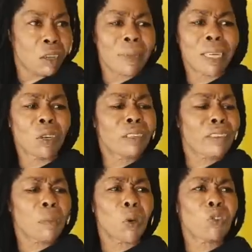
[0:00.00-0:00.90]
Nobody can
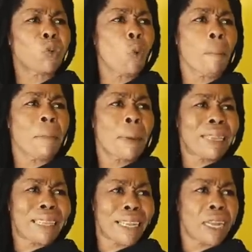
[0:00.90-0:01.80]
chat about two
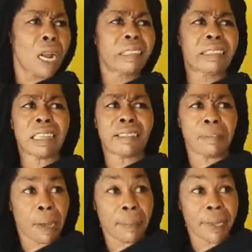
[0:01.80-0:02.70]
mommy dead or
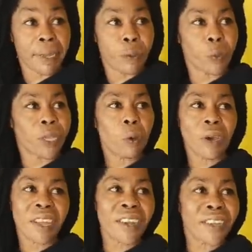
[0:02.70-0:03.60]
since mommy dead. We don't
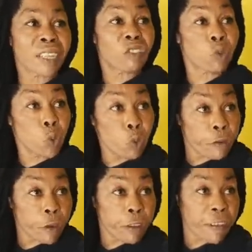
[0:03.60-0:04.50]
want to hear that. Two
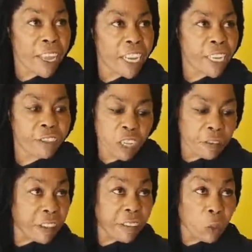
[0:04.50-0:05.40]
you first find God, so you
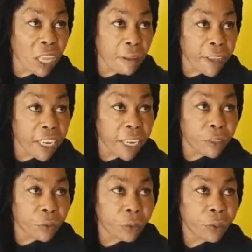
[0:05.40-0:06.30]
know, feel so we can find
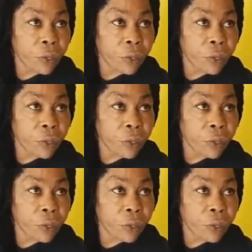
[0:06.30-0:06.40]
God too.